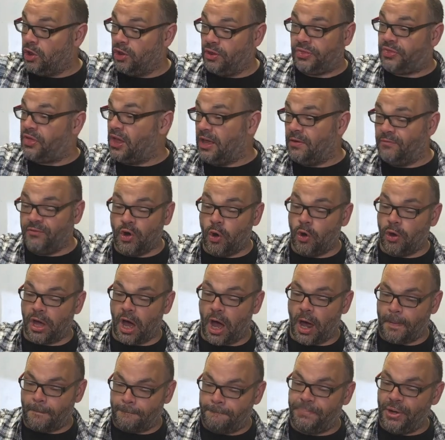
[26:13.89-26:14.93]
Think of your
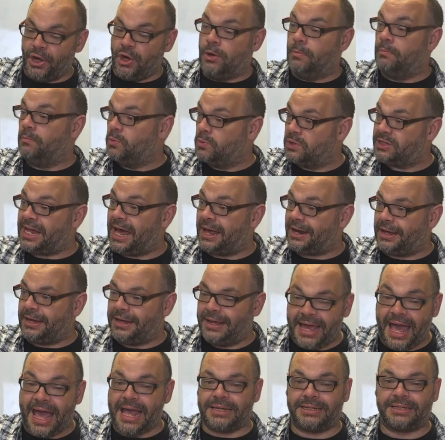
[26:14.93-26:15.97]
card. Boom. Was that it?
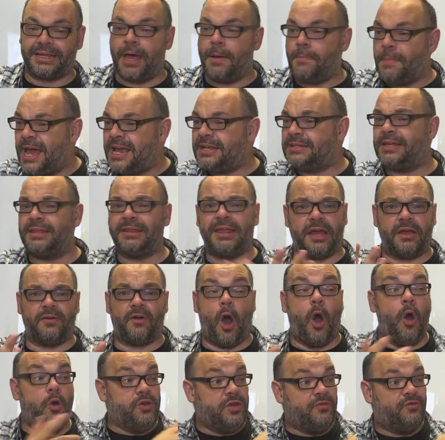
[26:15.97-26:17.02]
Yes. Amazing. Thank you.
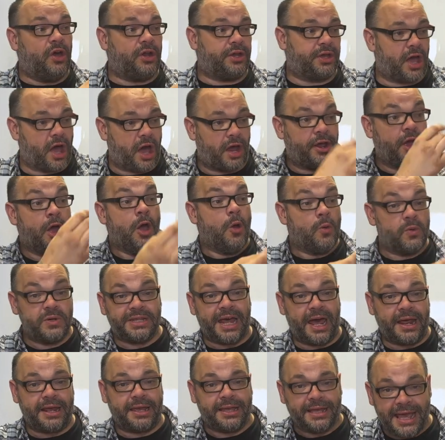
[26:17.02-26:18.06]
Oh, you've got a card. Was
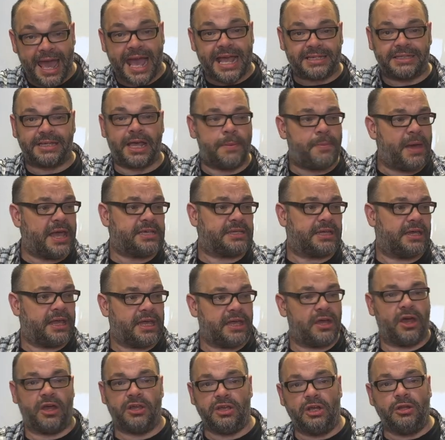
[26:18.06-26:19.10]
that it? Yes. Amazing.
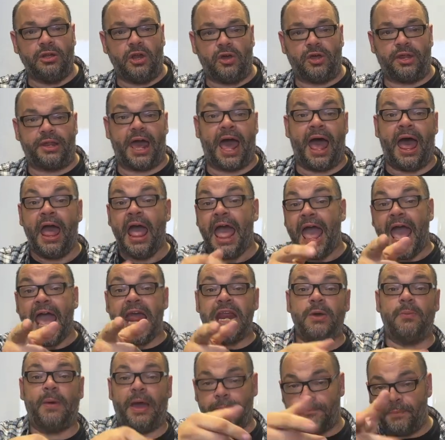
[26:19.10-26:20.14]
Yeah. you can look at that.
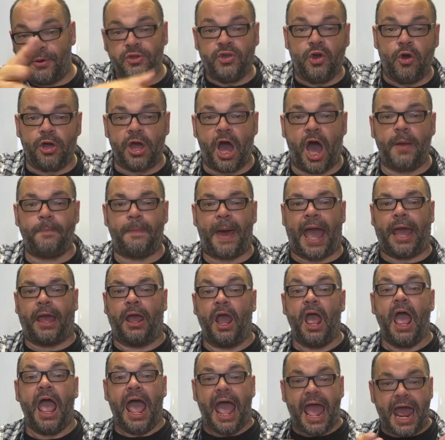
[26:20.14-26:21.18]
Anyway, put your card back.
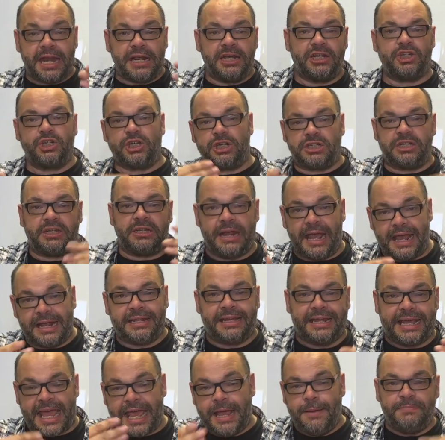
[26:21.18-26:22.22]
And it just,
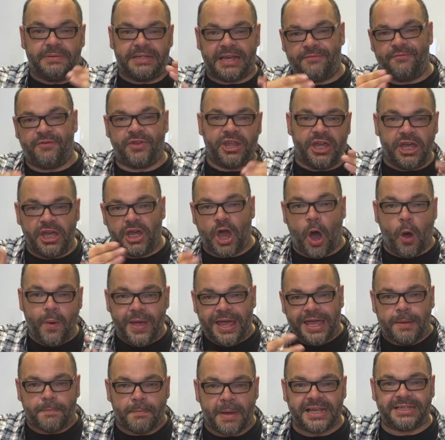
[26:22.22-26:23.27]
it keeps everything
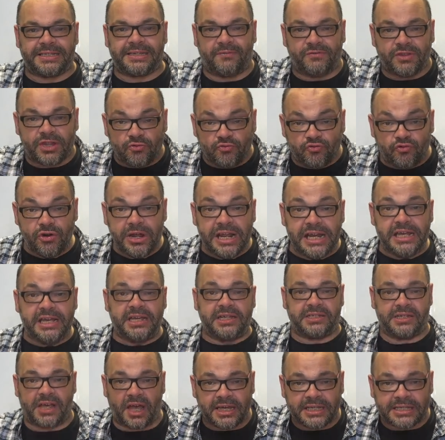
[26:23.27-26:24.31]
going. It makes everything really
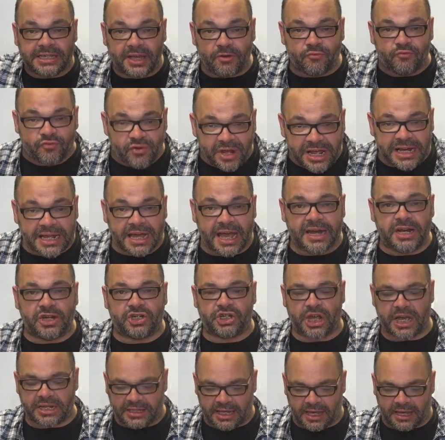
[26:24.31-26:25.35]
exciting and really
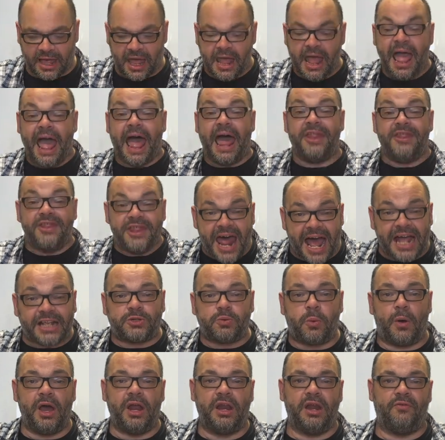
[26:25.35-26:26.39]
energetic. And
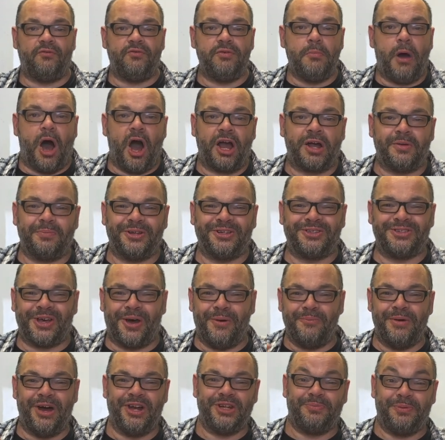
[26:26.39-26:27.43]
that's why I love Remarkable
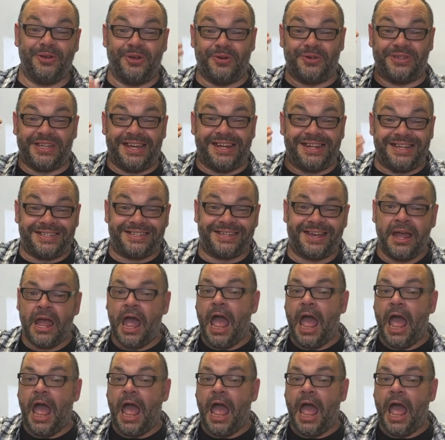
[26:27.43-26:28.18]
so much because it is,